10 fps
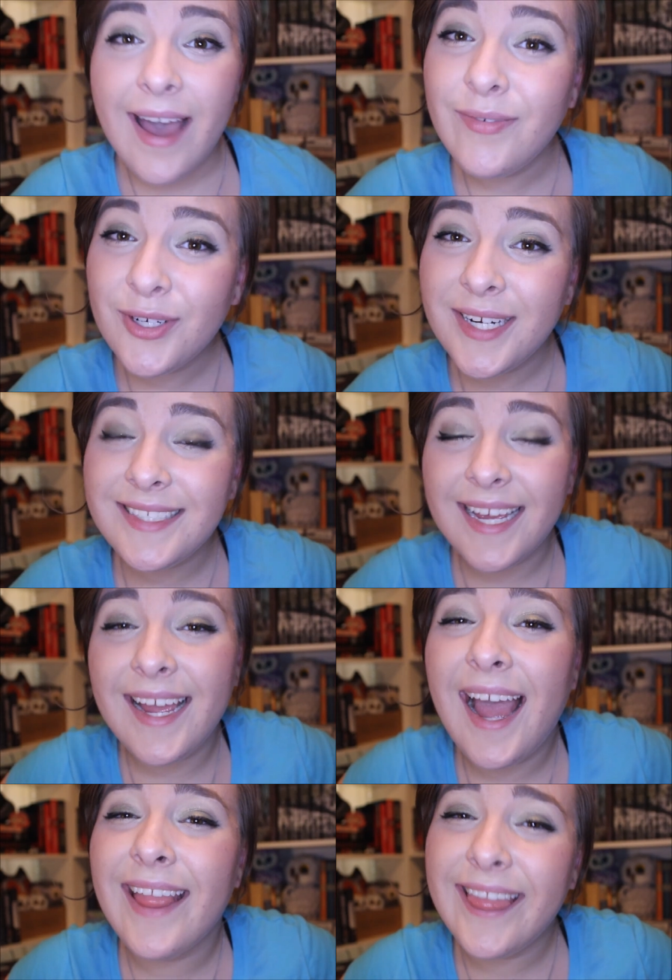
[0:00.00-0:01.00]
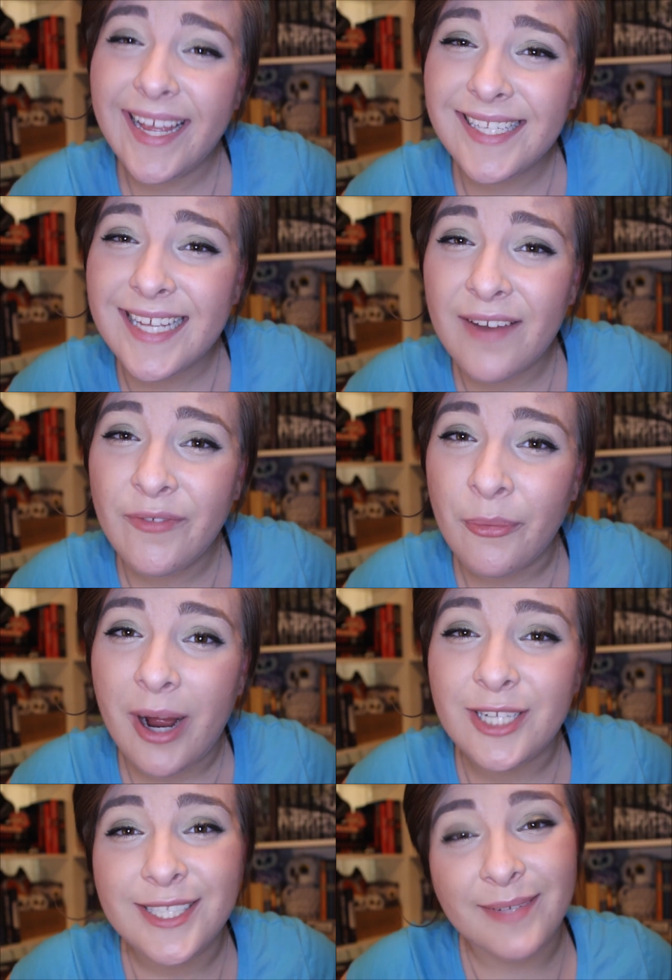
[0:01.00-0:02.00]
Have a great day, and thanks again for
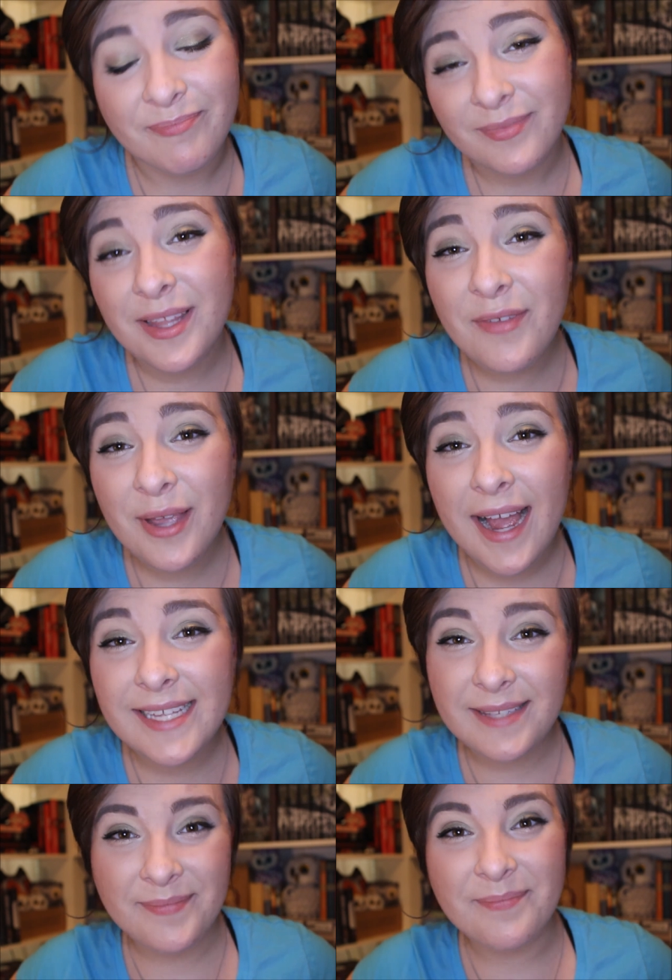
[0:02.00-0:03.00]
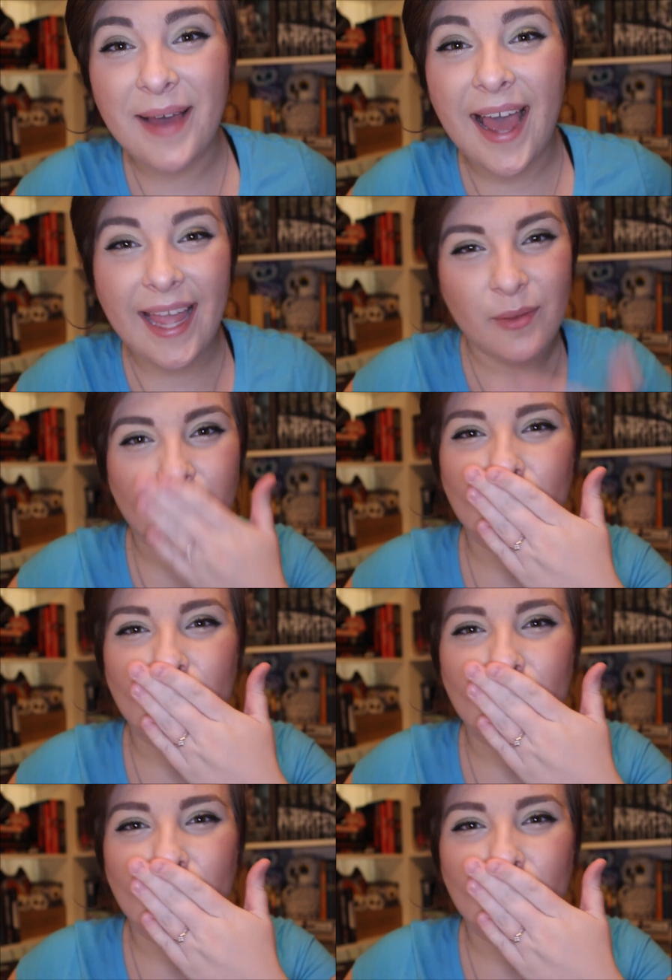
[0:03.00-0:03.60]
watching. Love you guys. Bye.